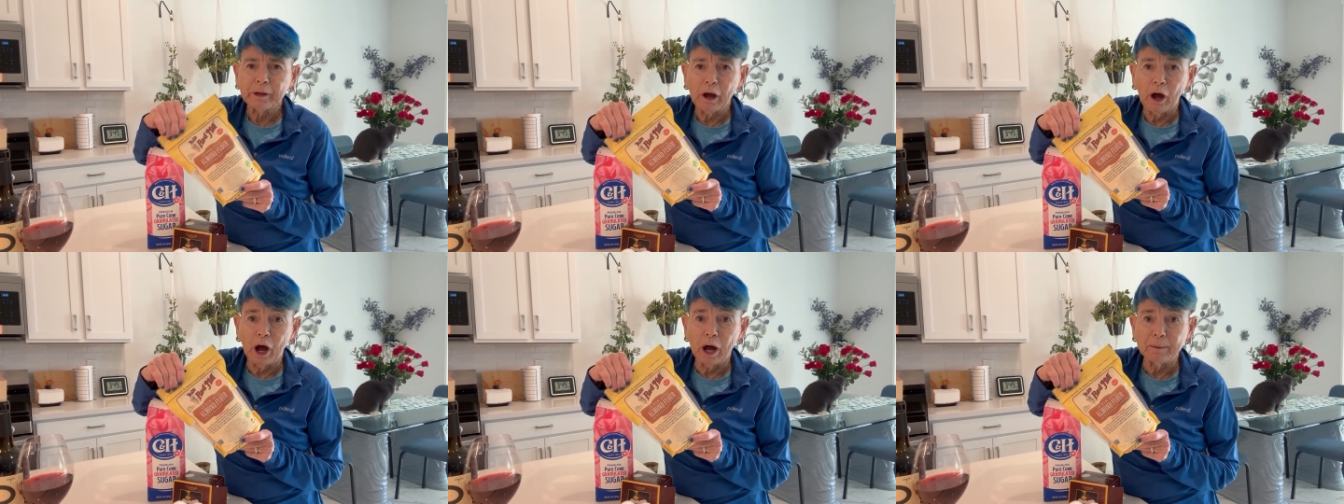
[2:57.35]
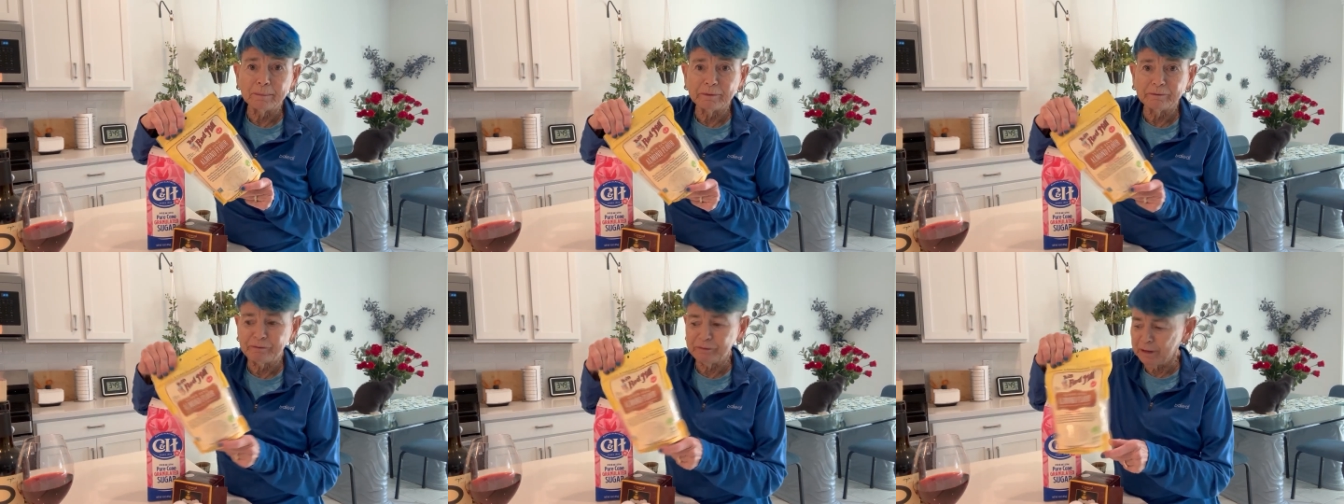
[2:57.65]

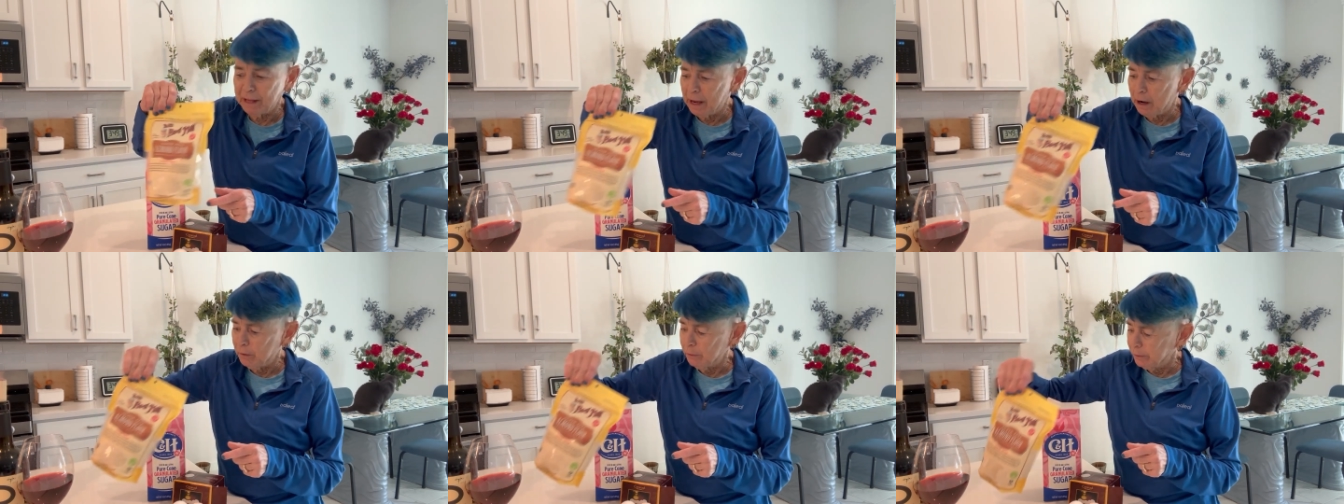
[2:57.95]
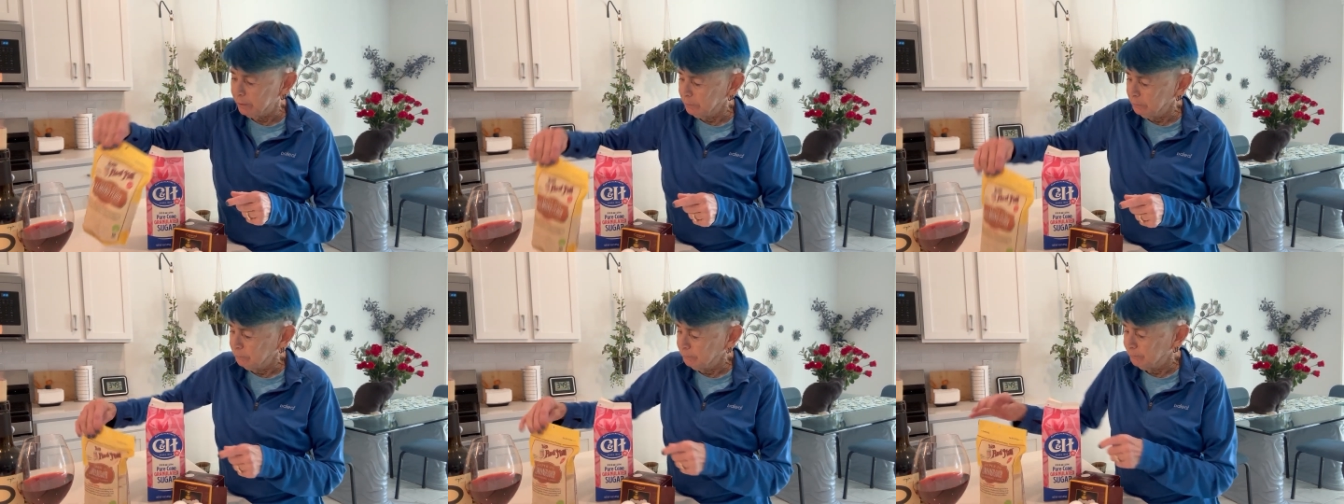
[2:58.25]
almond
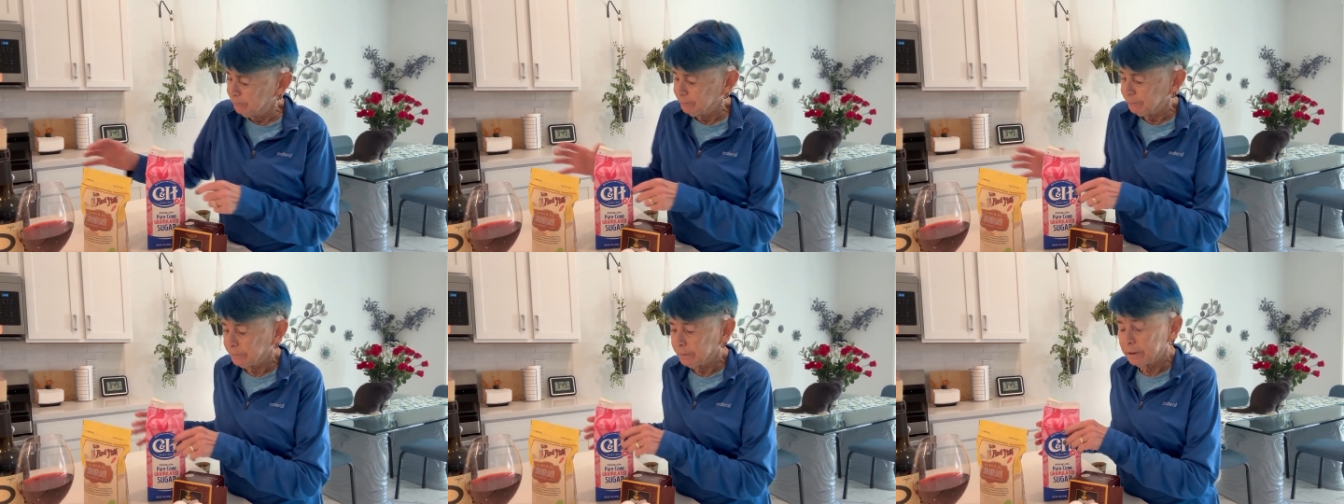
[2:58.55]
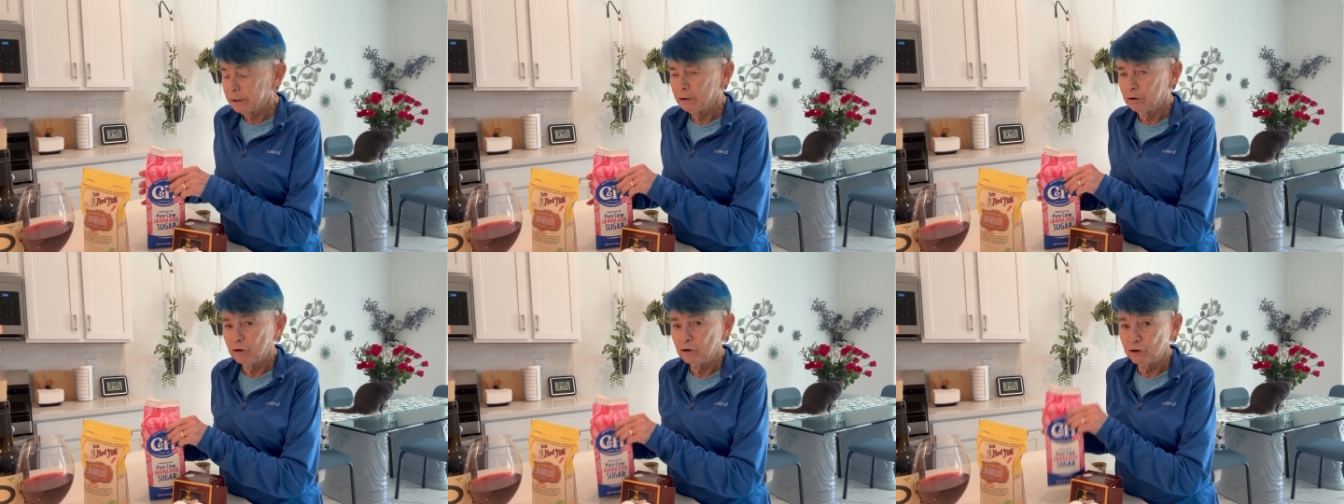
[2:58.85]
flour,
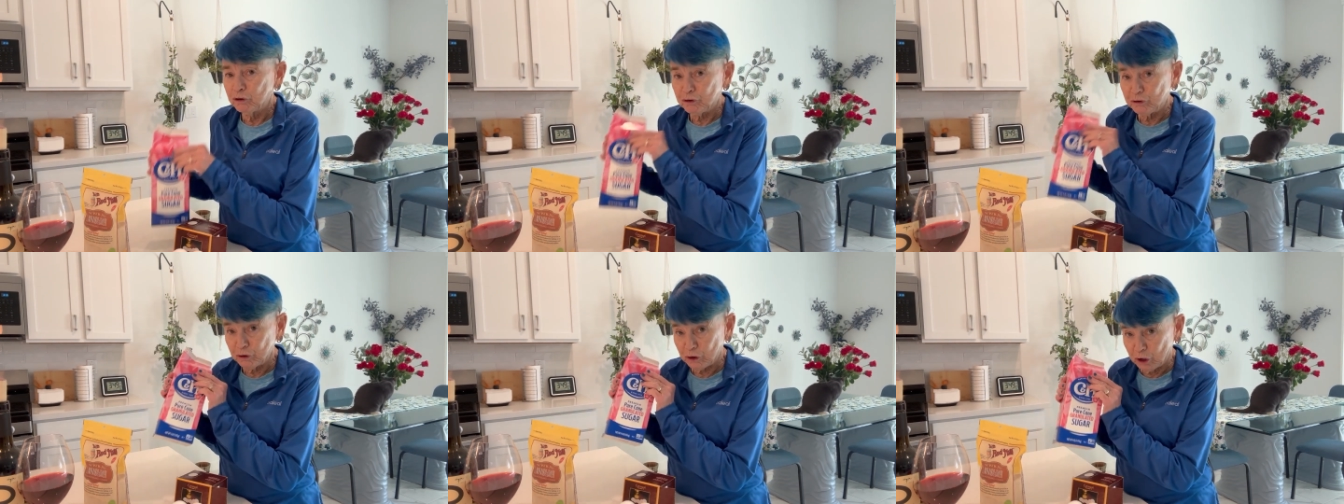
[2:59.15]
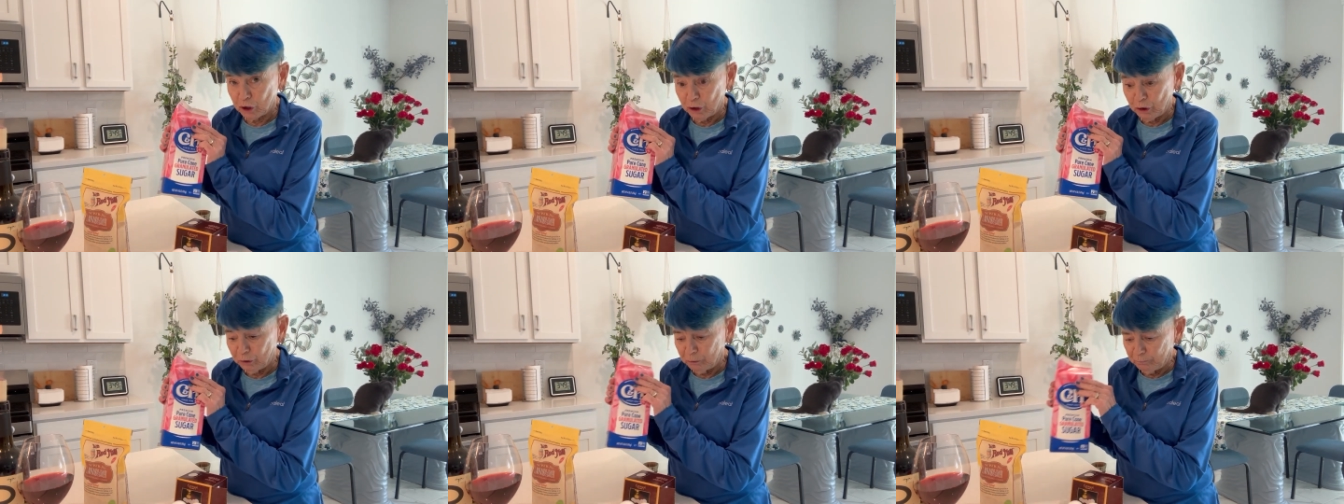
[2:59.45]

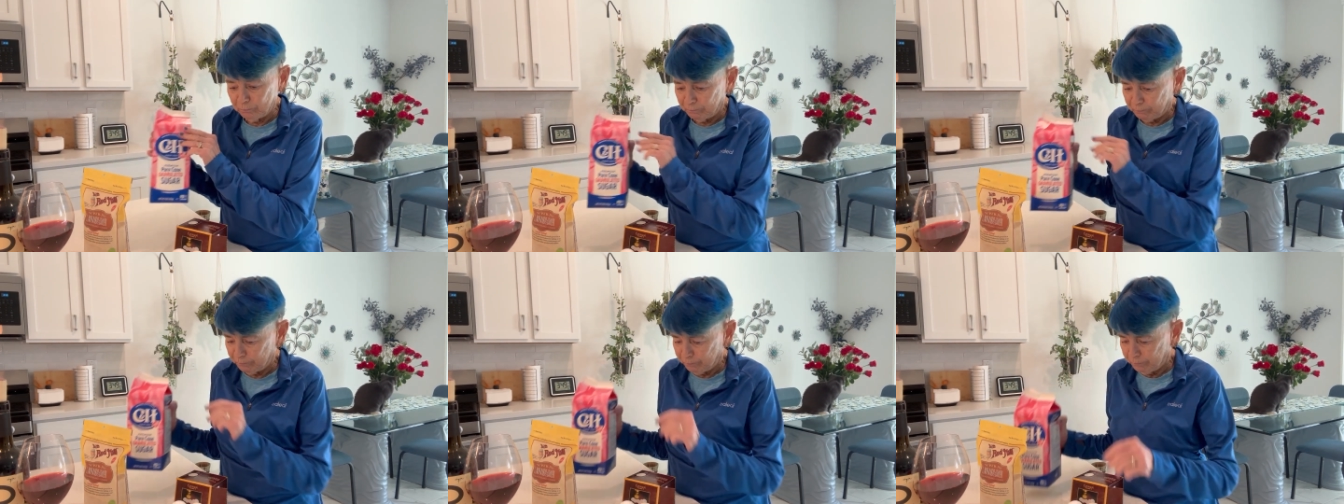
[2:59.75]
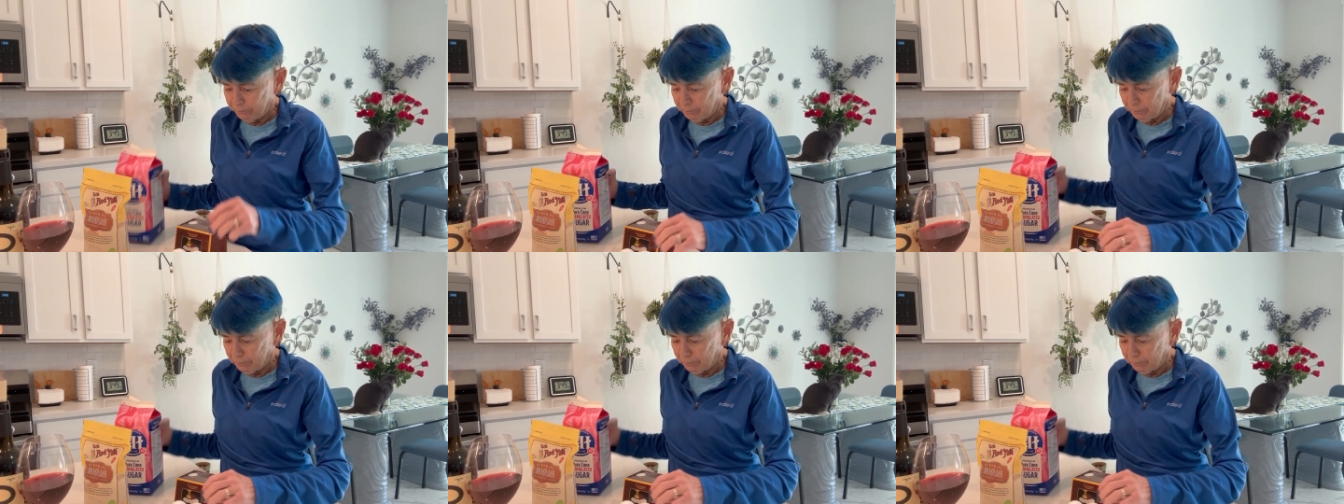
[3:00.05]
sugar,